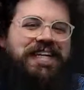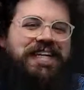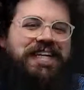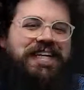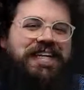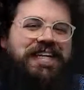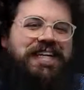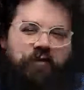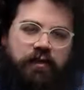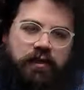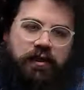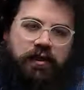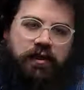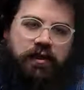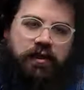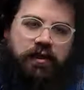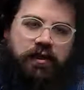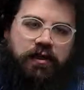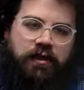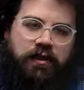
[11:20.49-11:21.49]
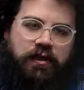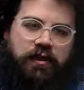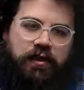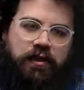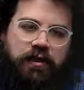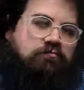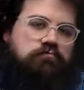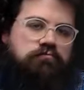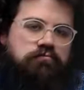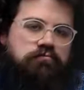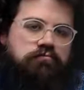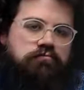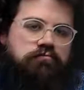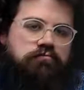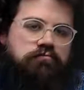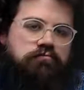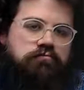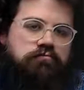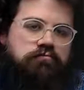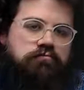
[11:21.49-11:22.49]
although they didn't pay me,
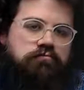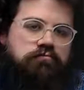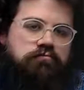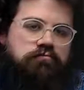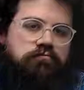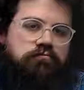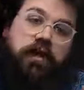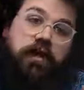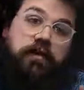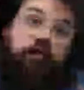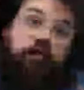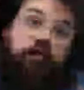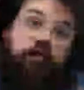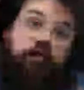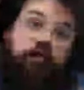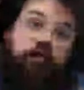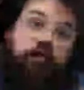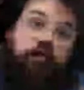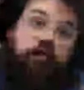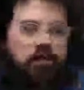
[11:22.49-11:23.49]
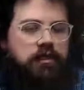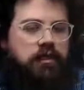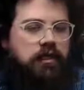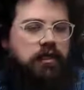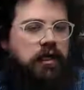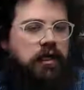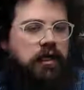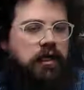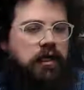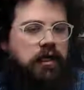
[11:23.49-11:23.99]
so free advertising.